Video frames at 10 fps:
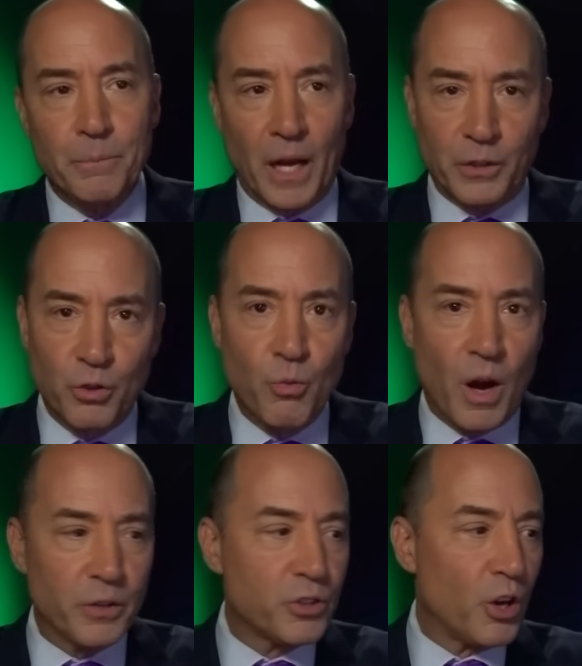But I do
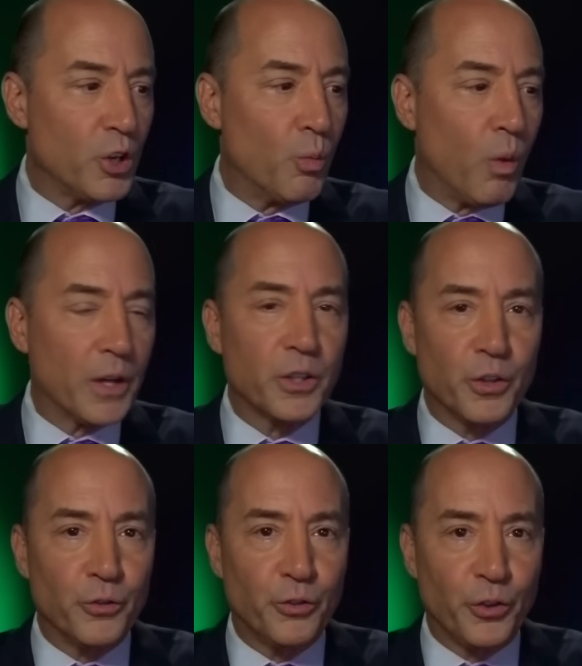want to show you one
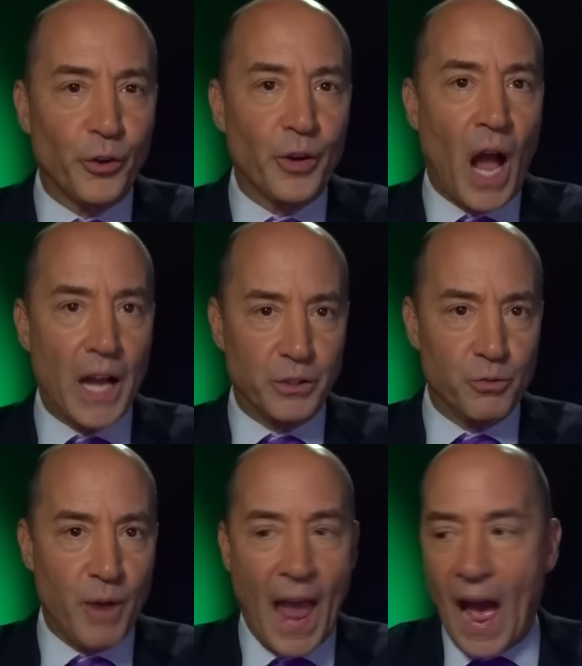concern I
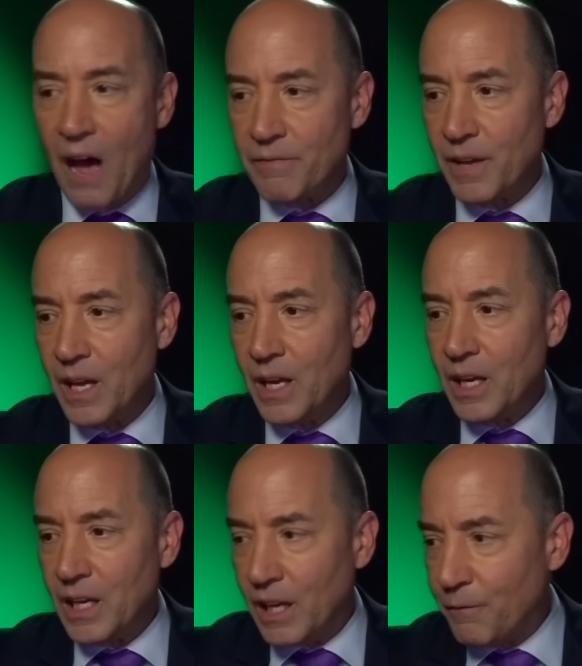do have.
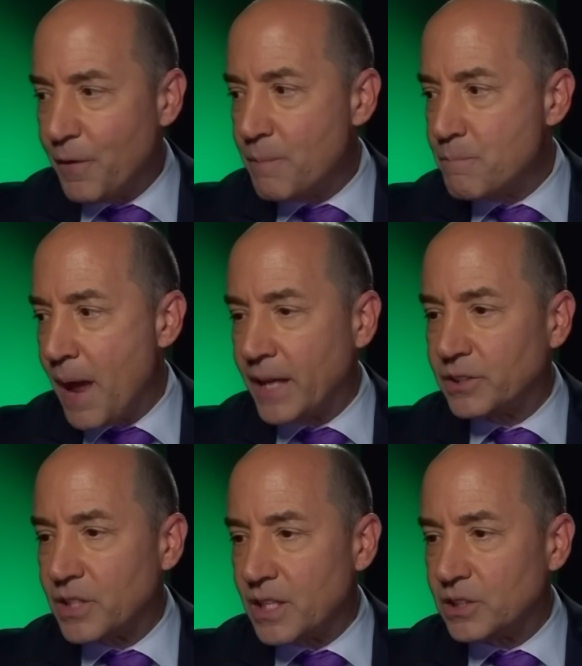If it
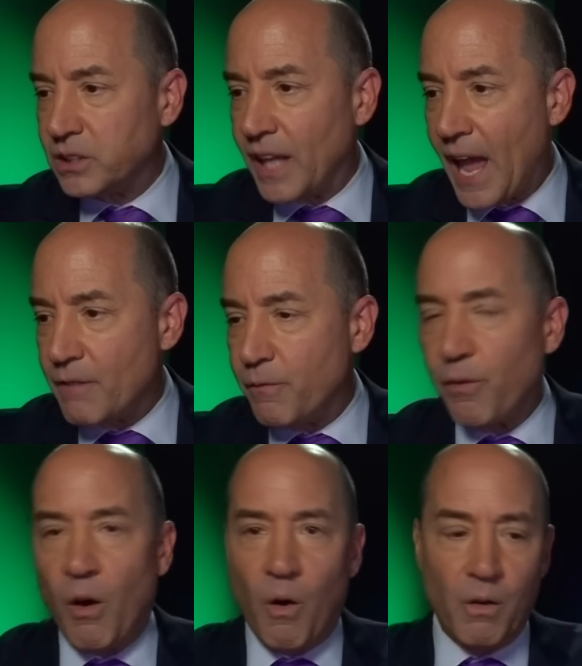makes this
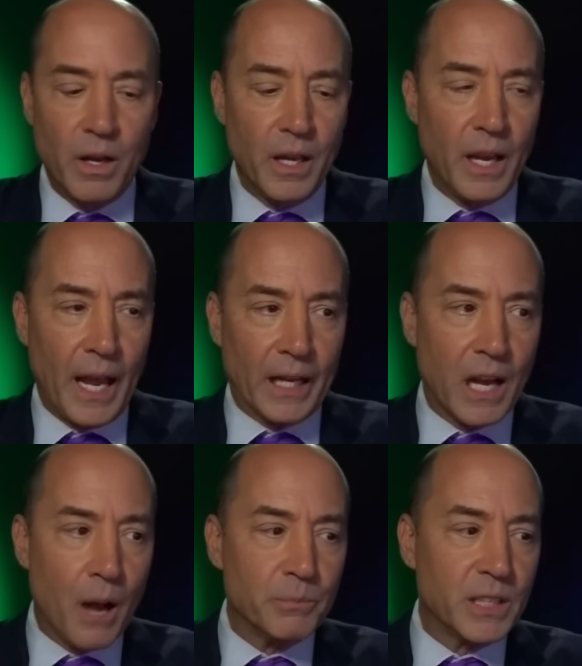landfall and
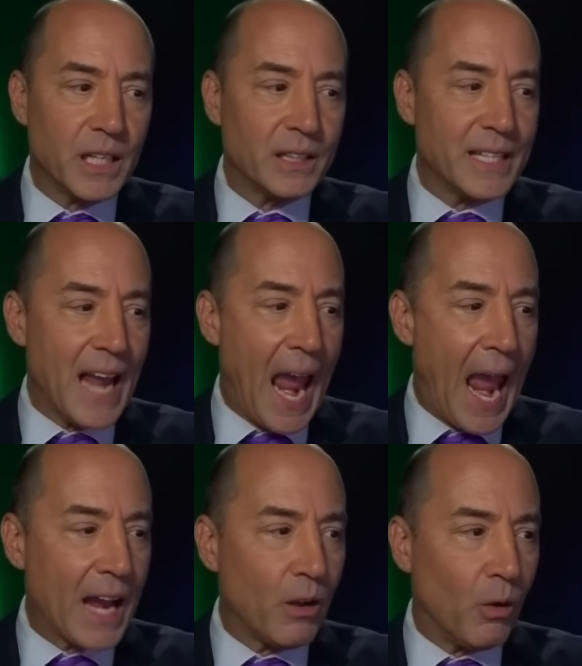comes in at the
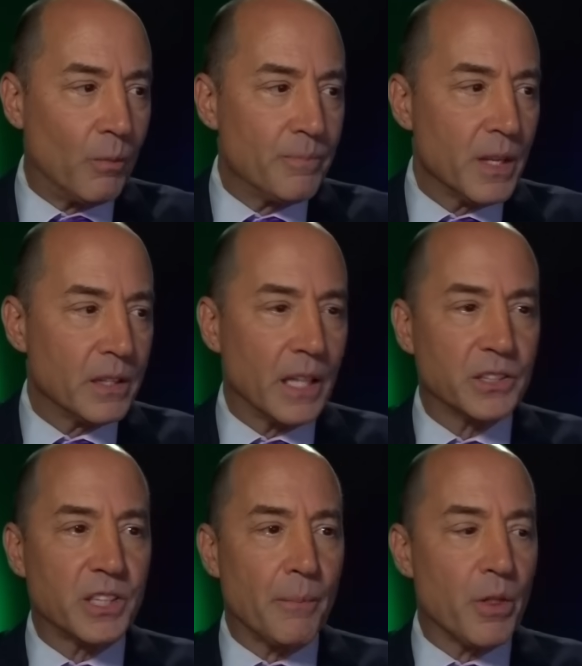angle
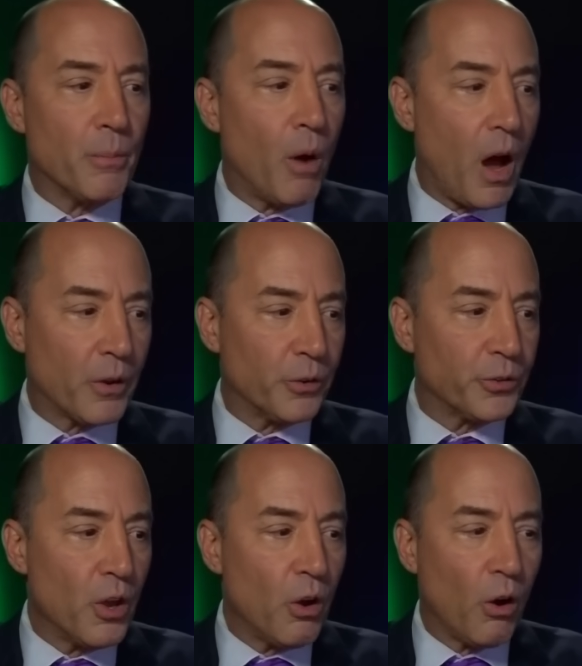that some of the
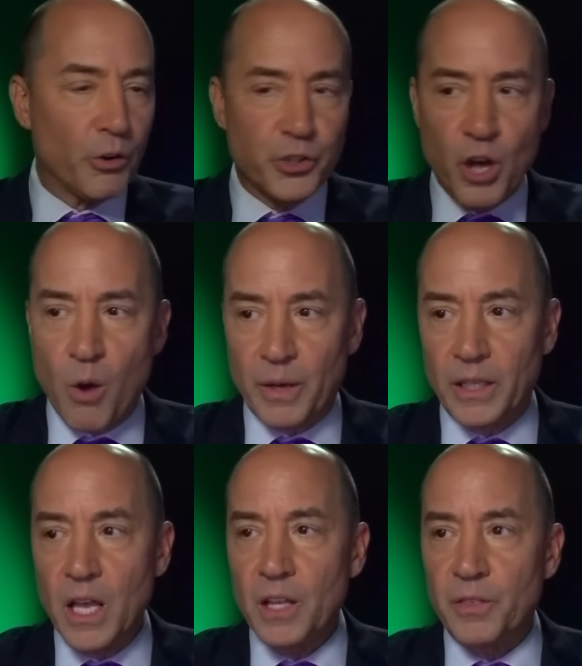models are
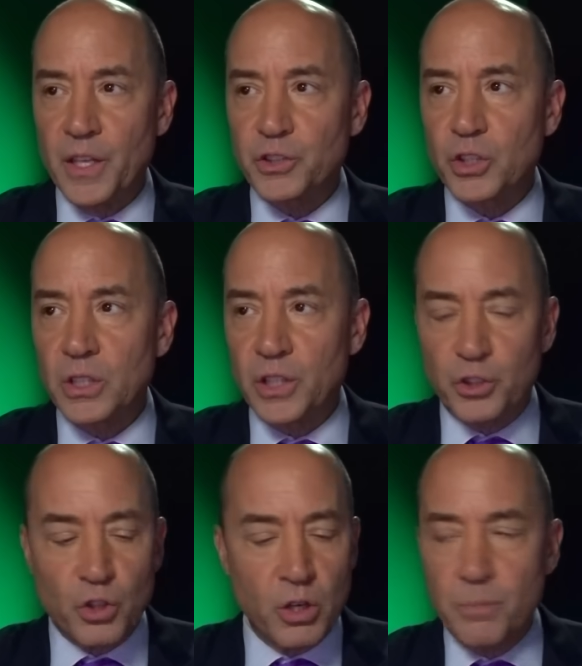showing, this,
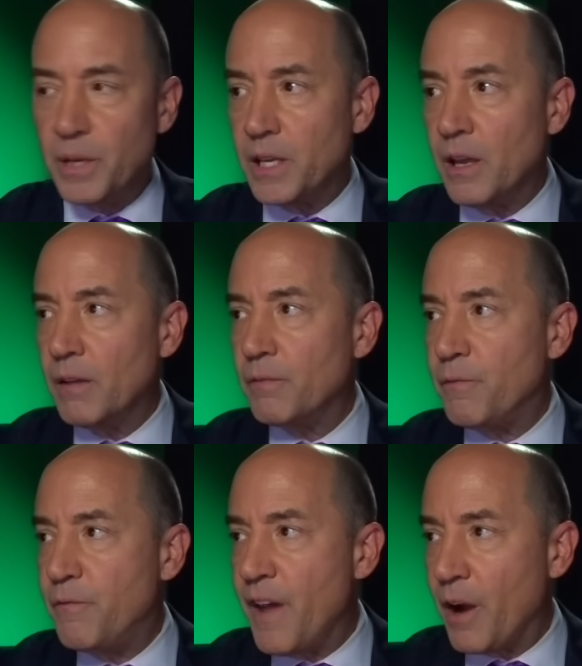this could be
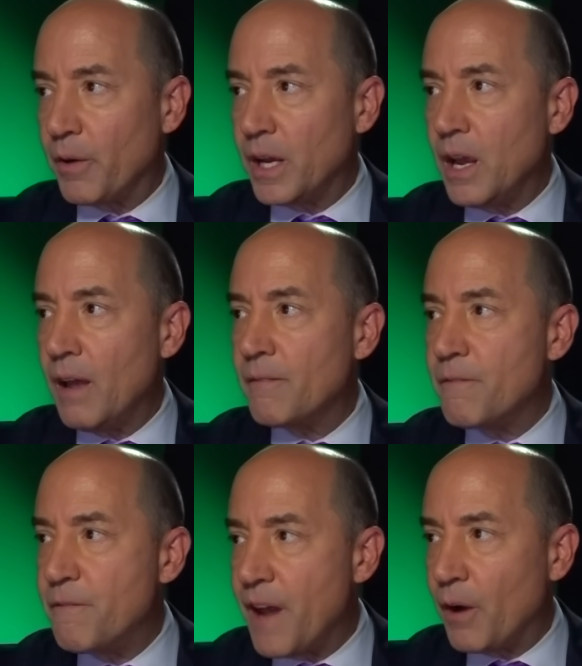very,
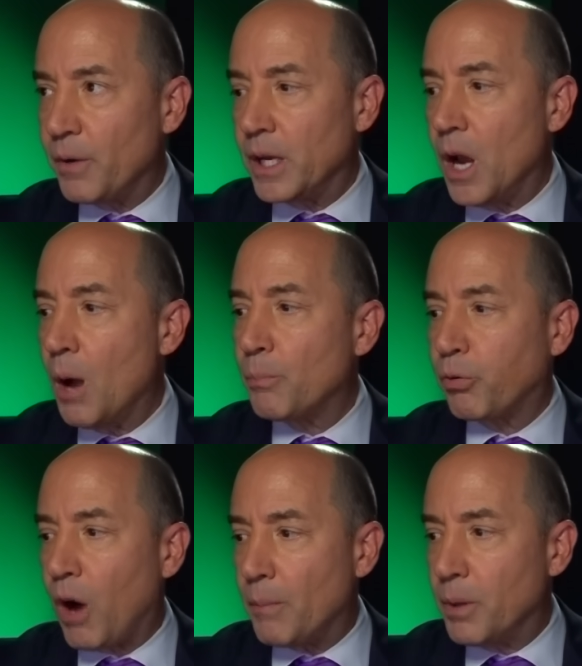very
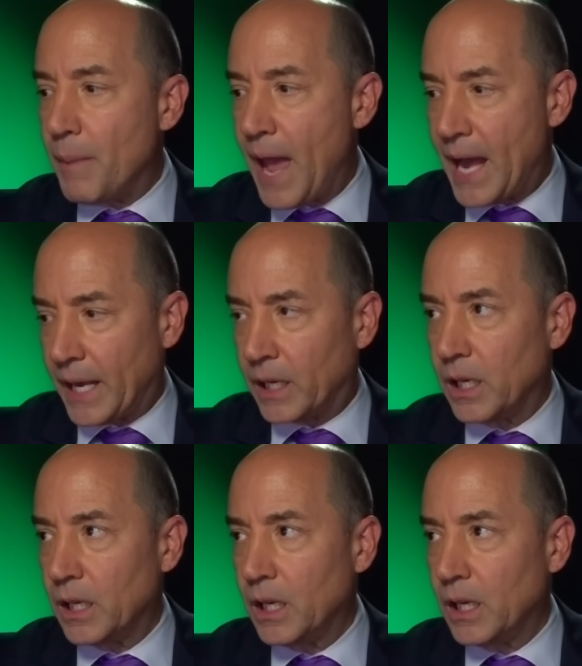problematic